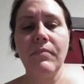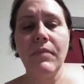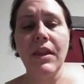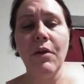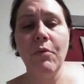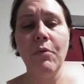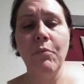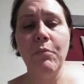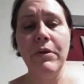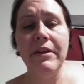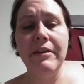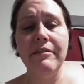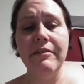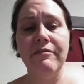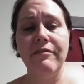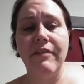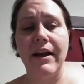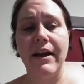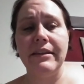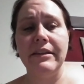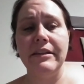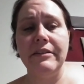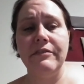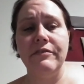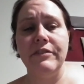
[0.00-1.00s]
We
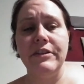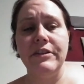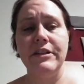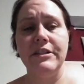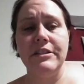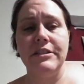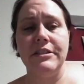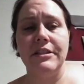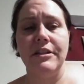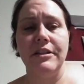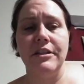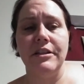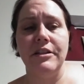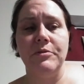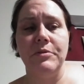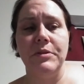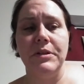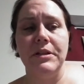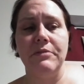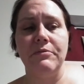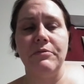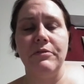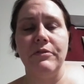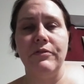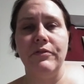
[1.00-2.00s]
finally finished a
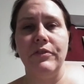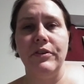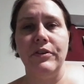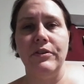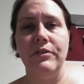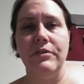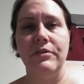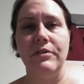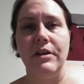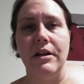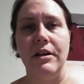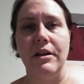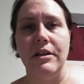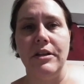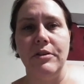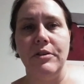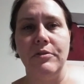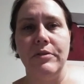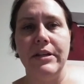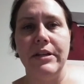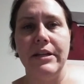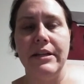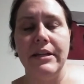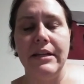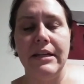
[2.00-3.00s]
unit
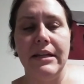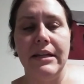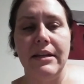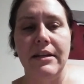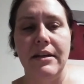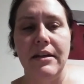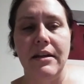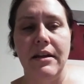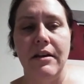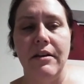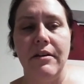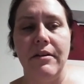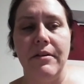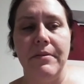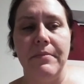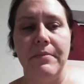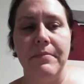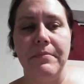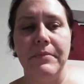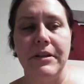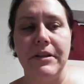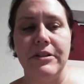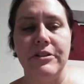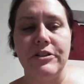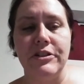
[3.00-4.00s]

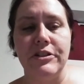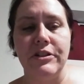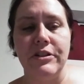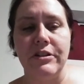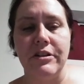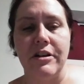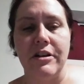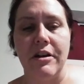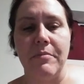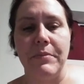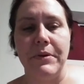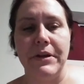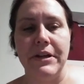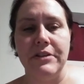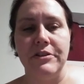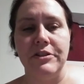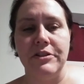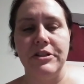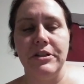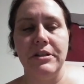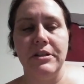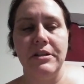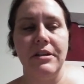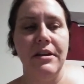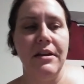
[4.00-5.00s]
in literature and
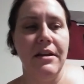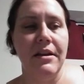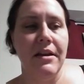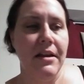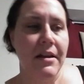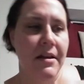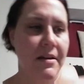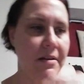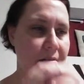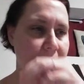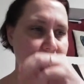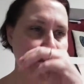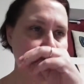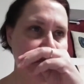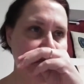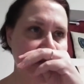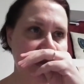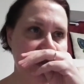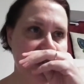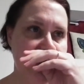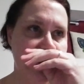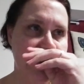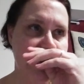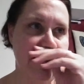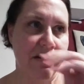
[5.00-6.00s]
comprehension,
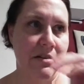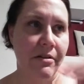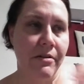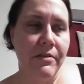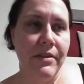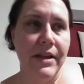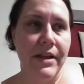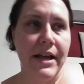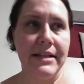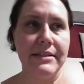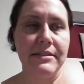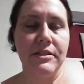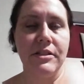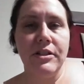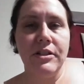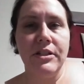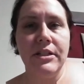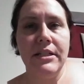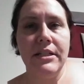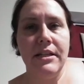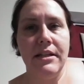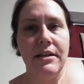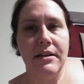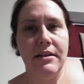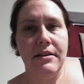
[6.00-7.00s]
so that's
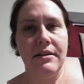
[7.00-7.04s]
good.